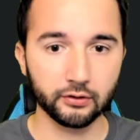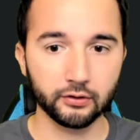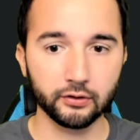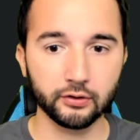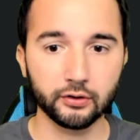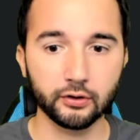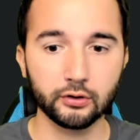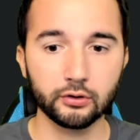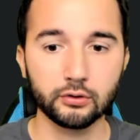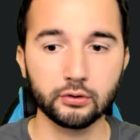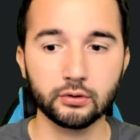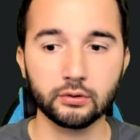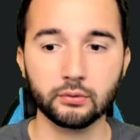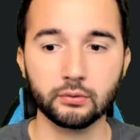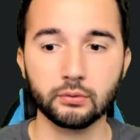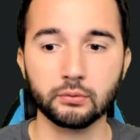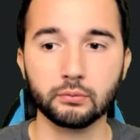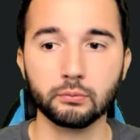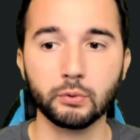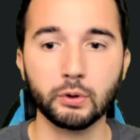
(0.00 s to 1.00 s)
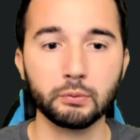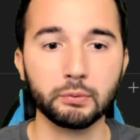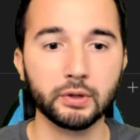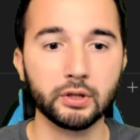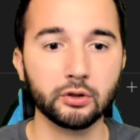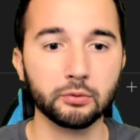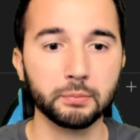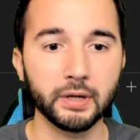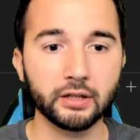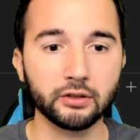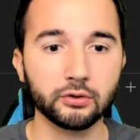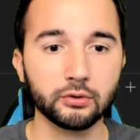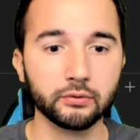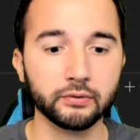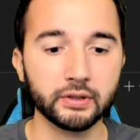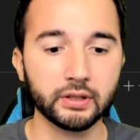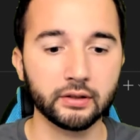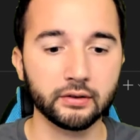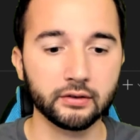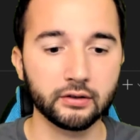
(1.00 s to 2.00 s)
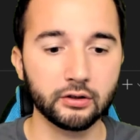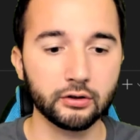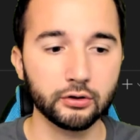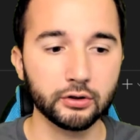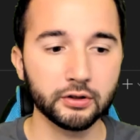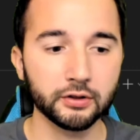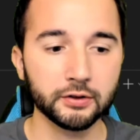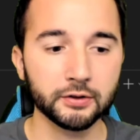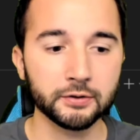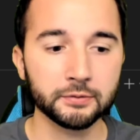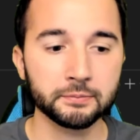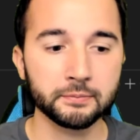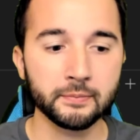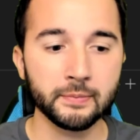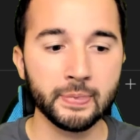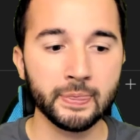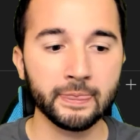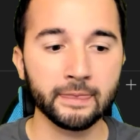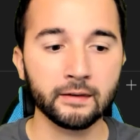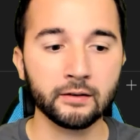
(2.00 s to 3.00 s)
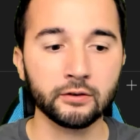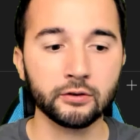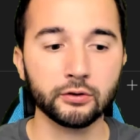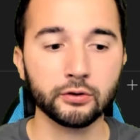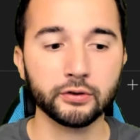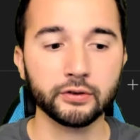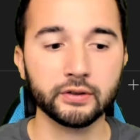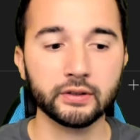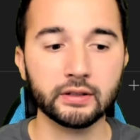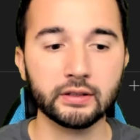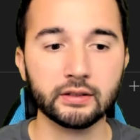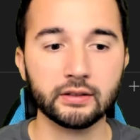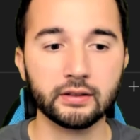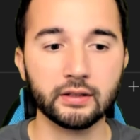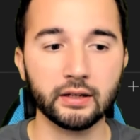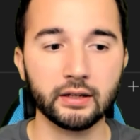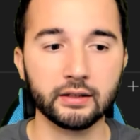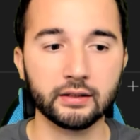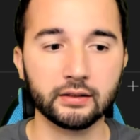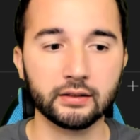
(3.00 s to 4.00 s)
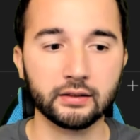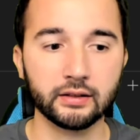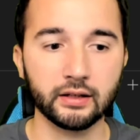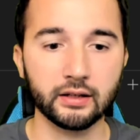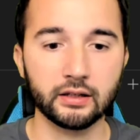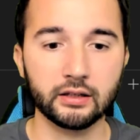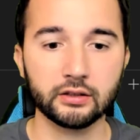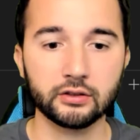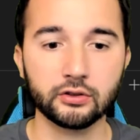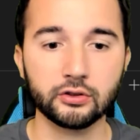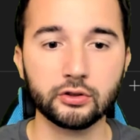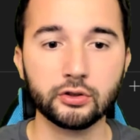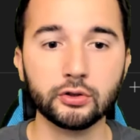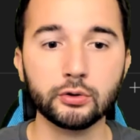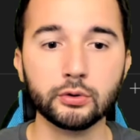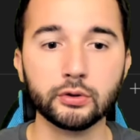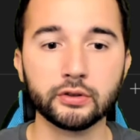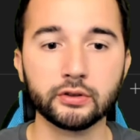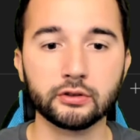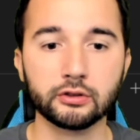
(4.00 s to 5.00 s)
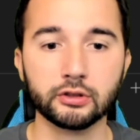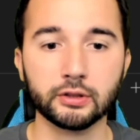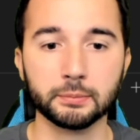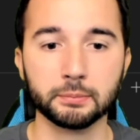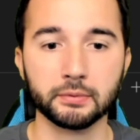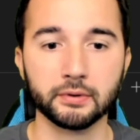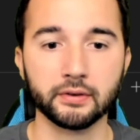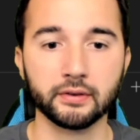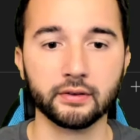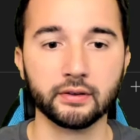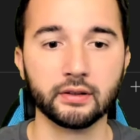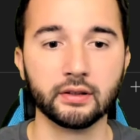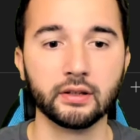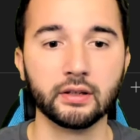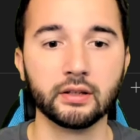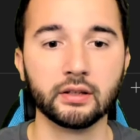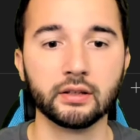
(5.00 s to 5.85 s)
So when we go back to VS Code, you see that there are two scripts.